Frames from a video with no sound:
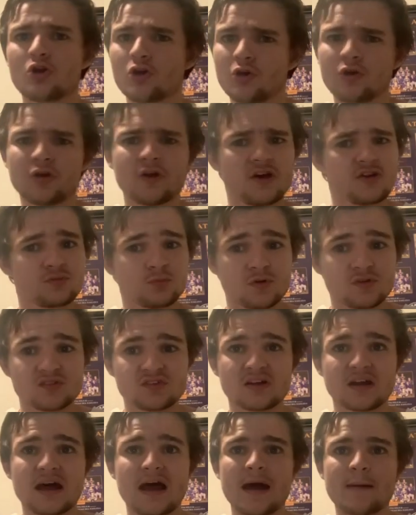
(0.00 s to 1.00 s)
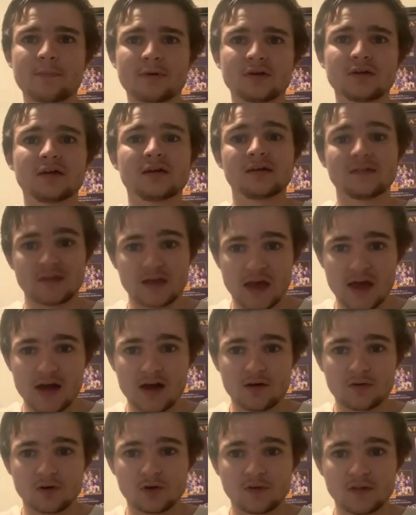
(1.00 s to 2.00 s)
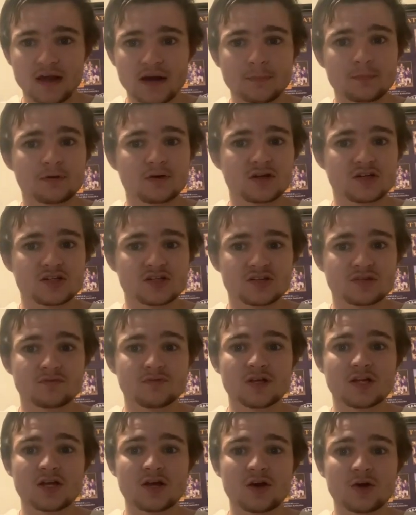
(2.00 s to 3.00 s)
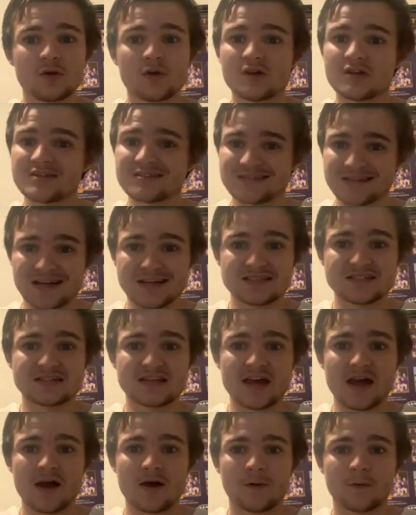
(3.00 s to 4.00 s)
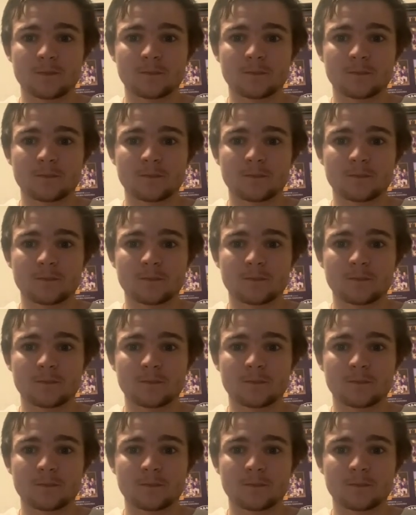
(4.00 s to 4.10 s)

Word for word: Who knows what's going to happen? The NRL ladder prediction video starts now.